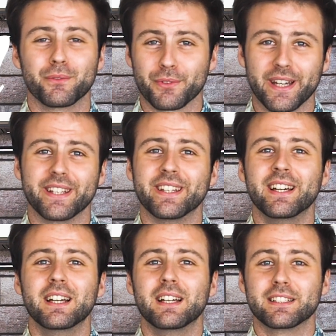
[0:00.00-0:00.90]
Run
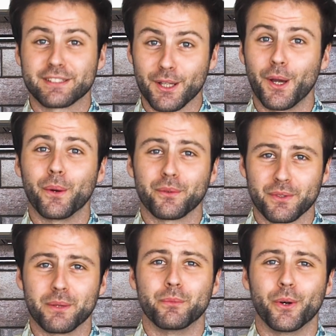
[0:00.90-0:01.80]
slow and
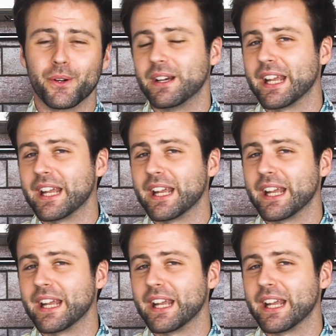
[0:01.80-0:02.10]
run more.